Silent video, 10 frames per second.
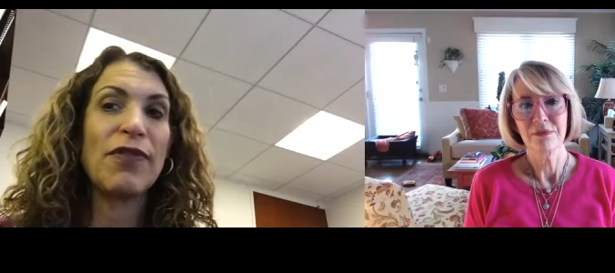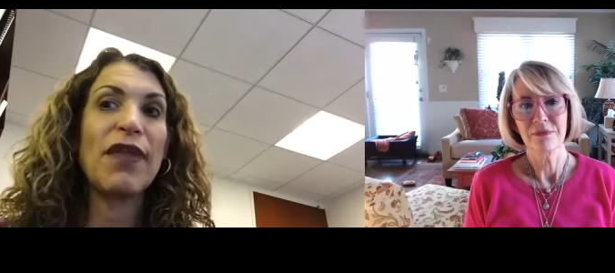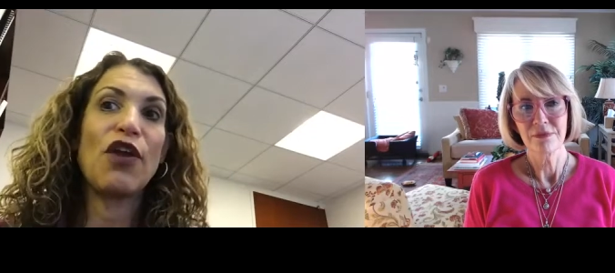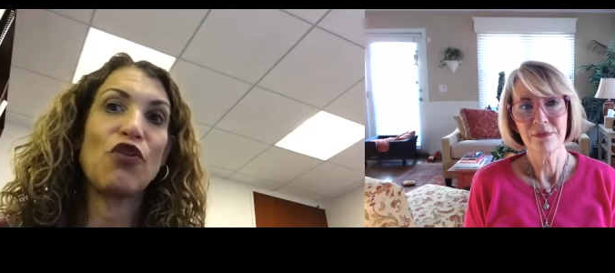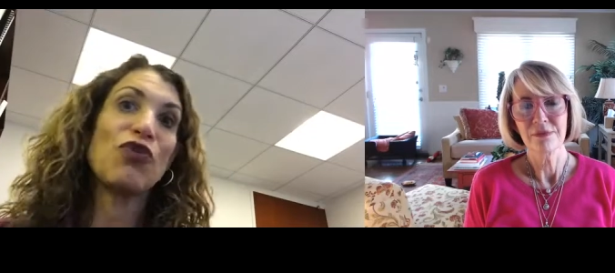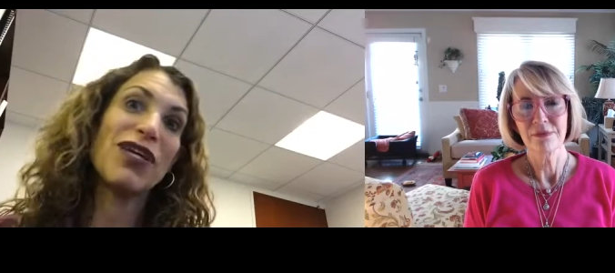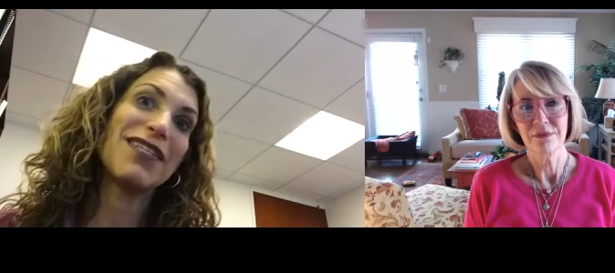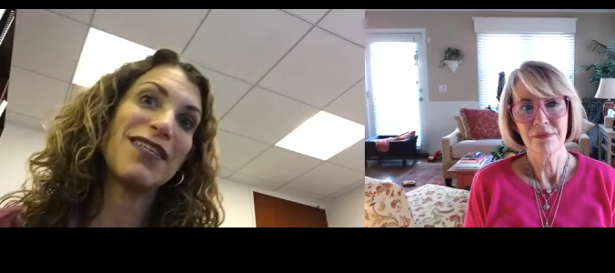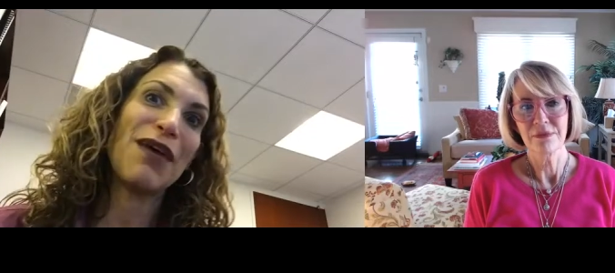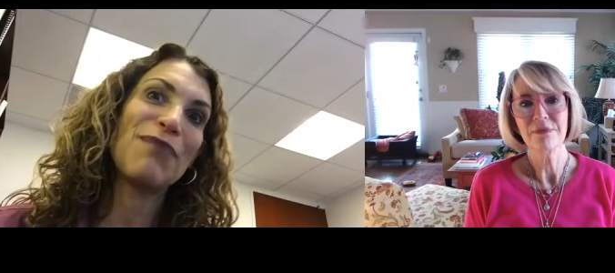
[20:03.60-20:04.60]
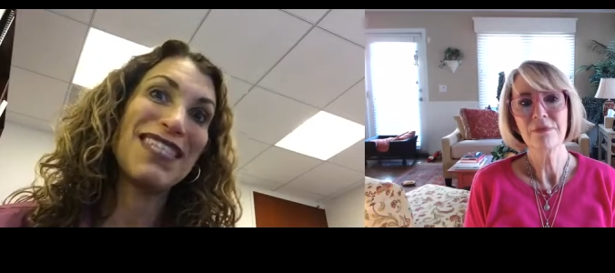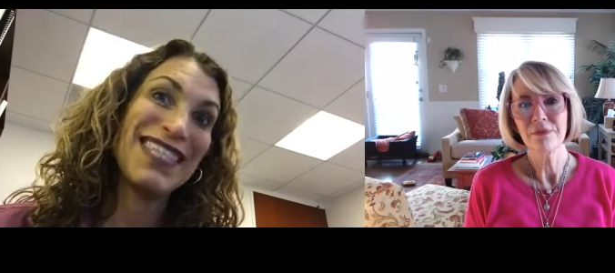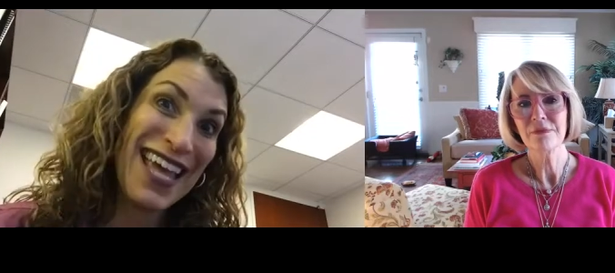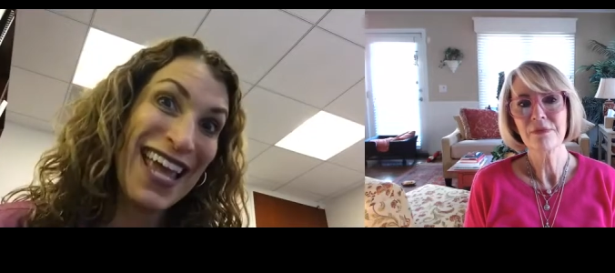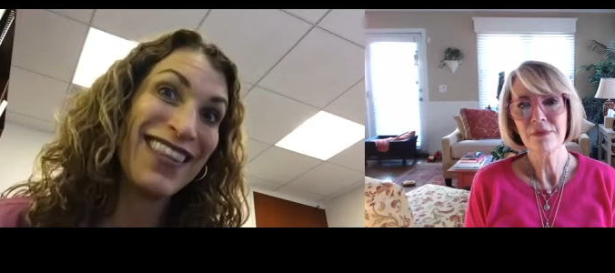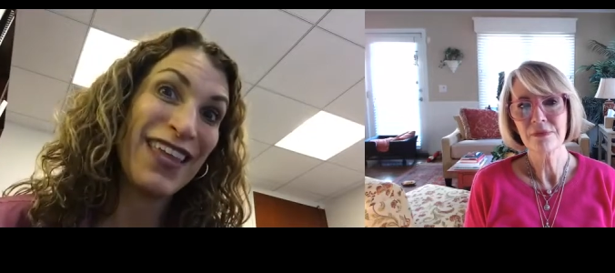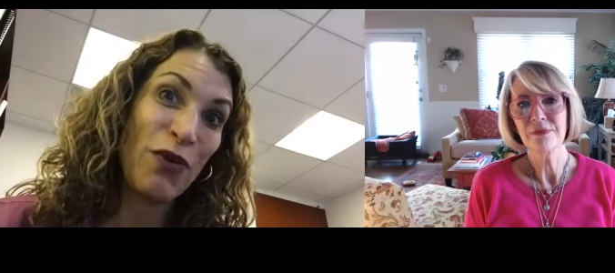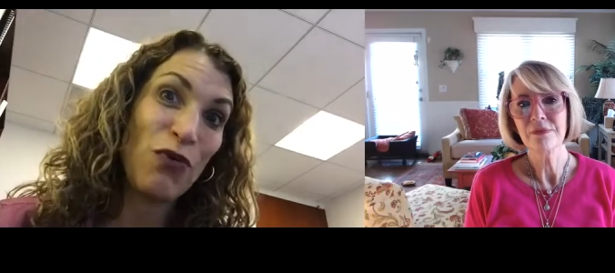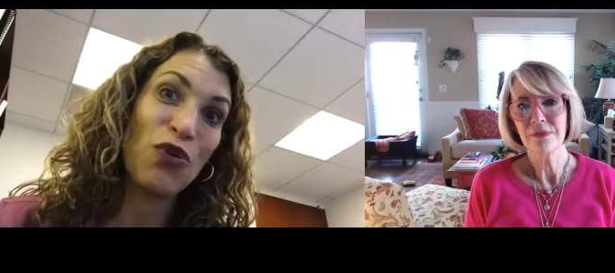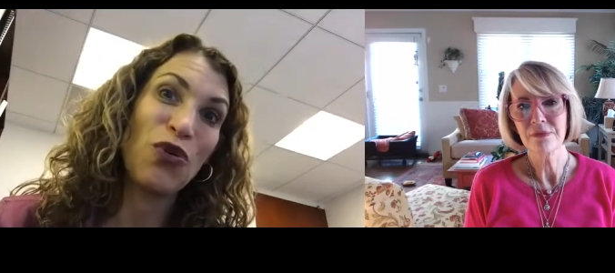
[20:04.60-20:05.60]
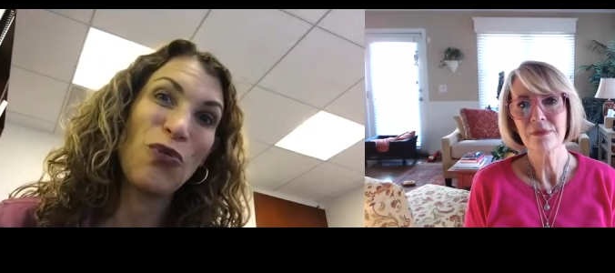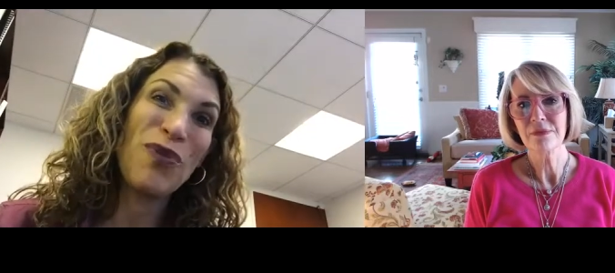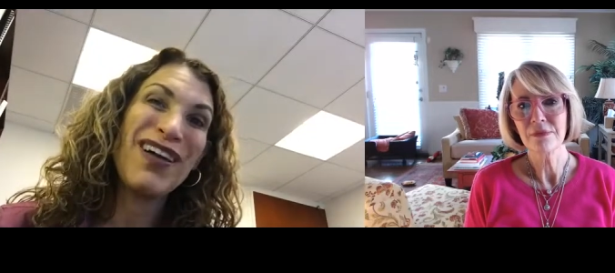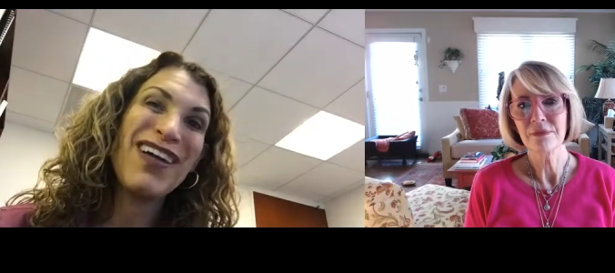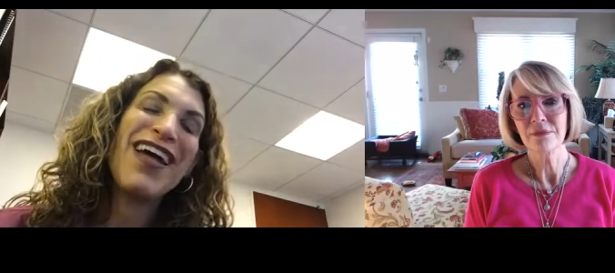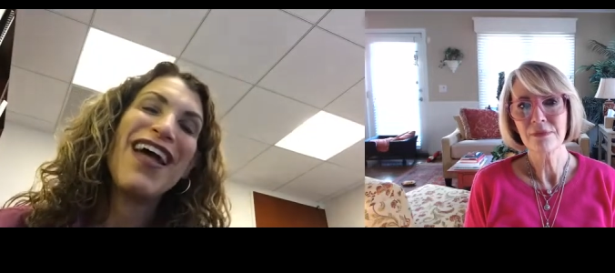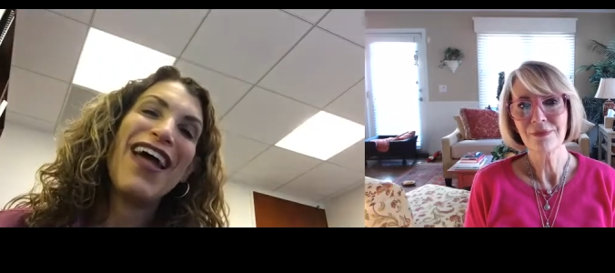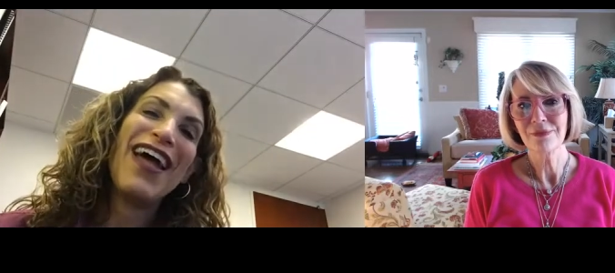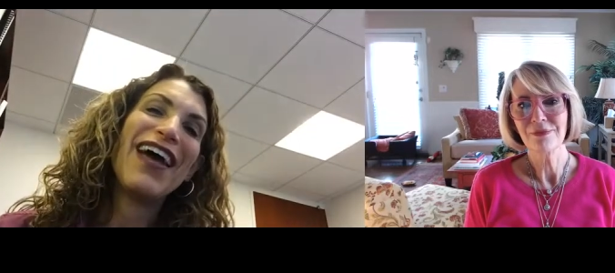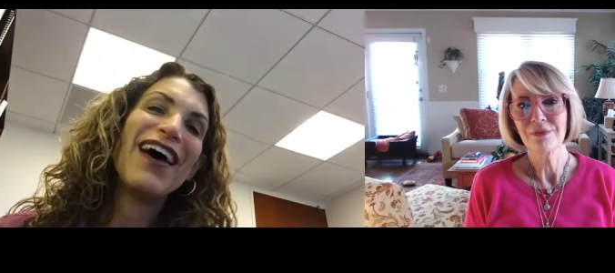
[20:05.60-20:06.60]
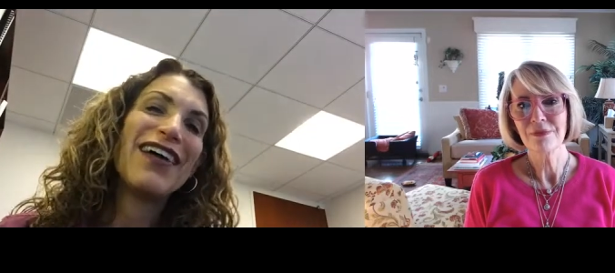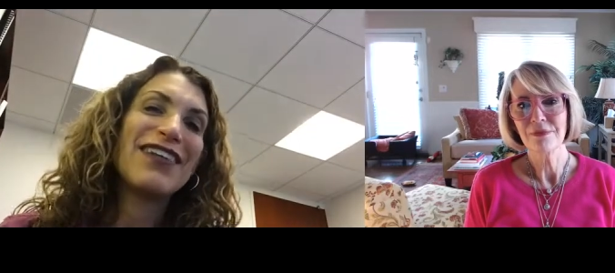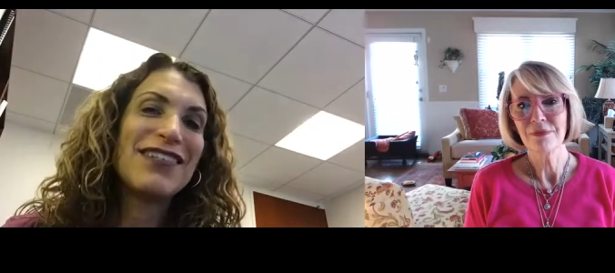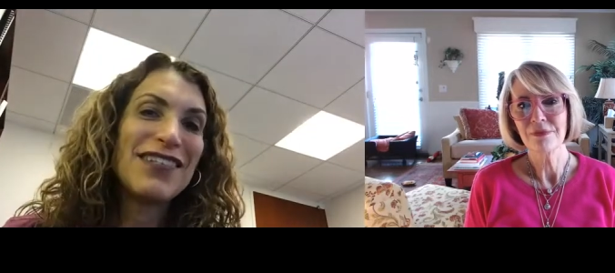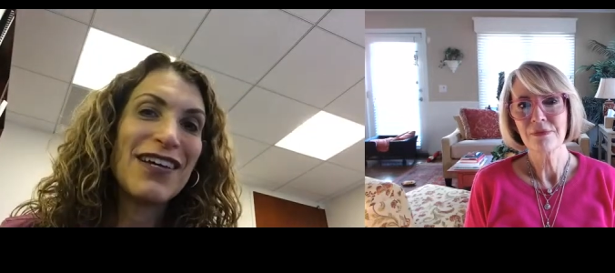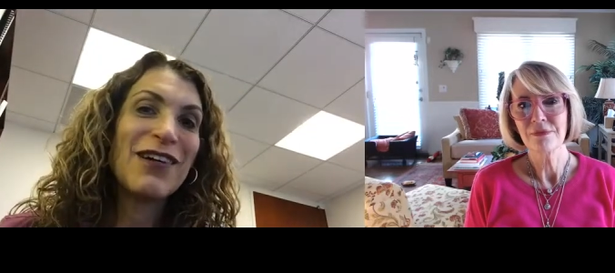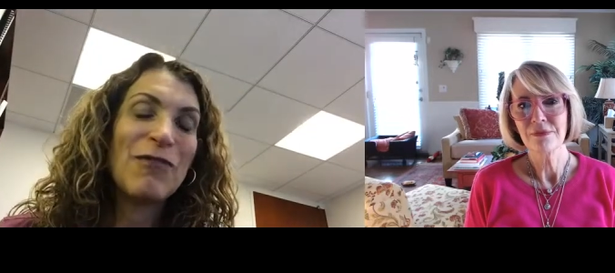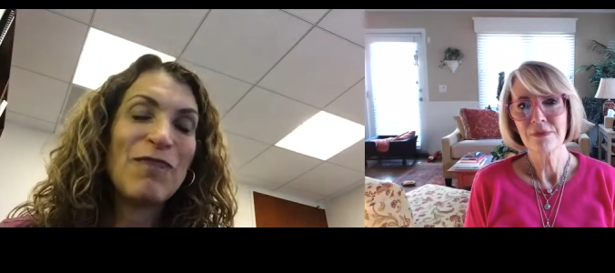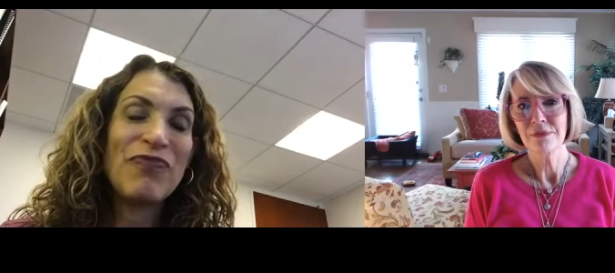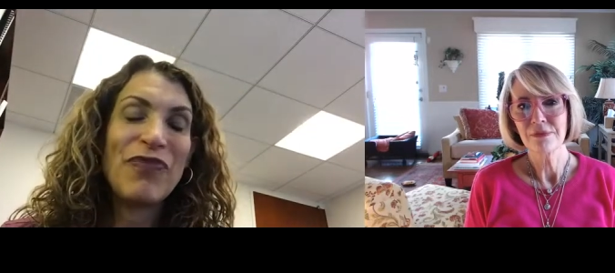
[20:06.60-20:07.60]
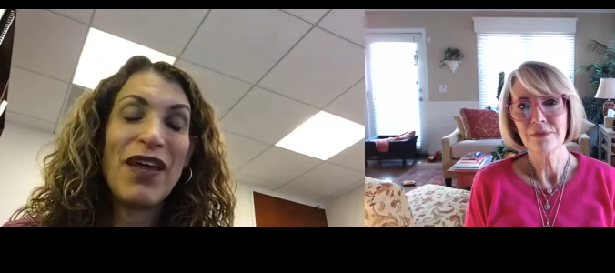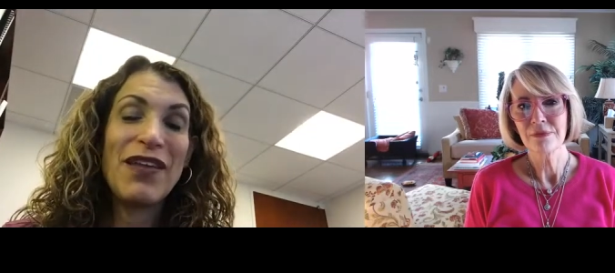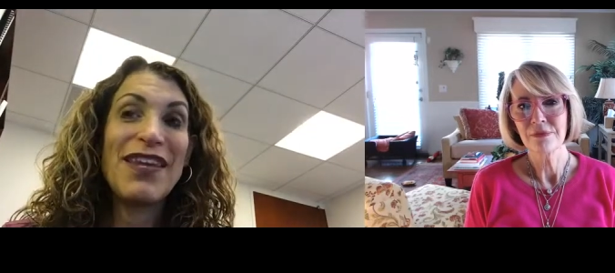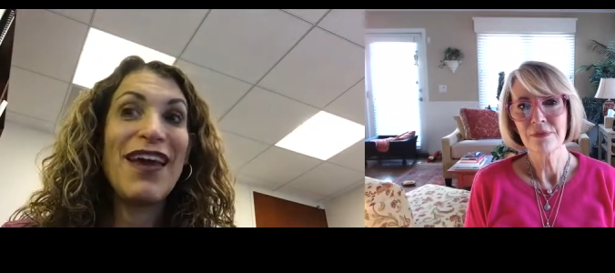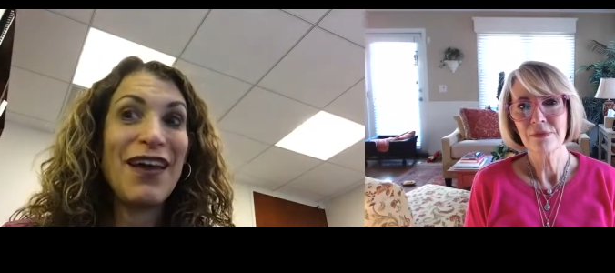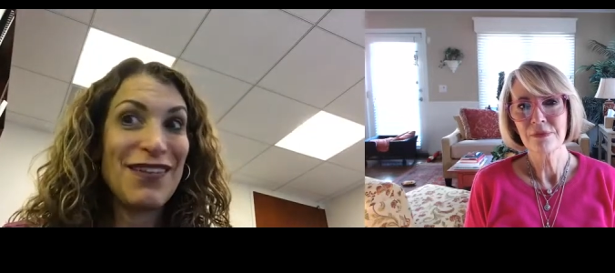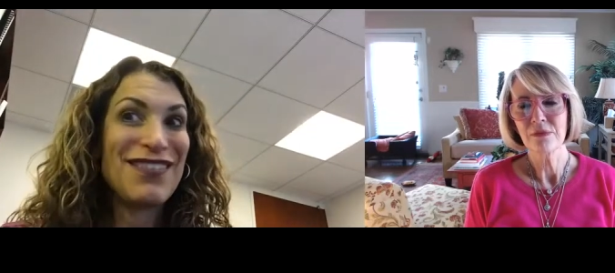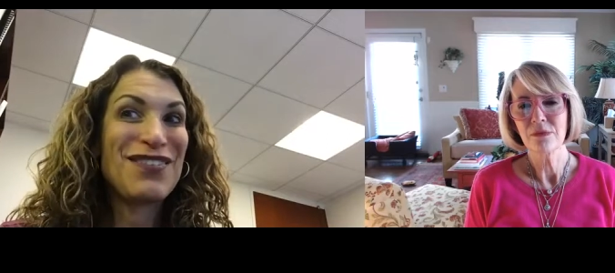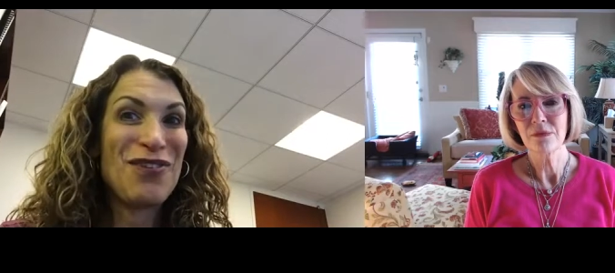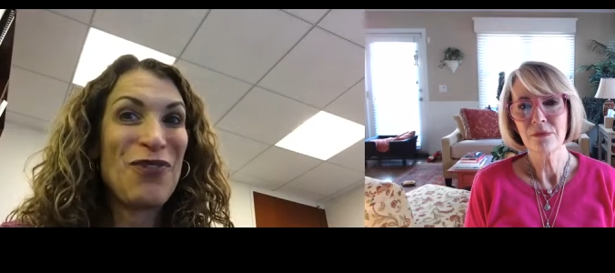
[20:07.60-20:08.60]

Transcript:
Speaker 1: and they agreed to let me stay in that room, and um, and yeah, so,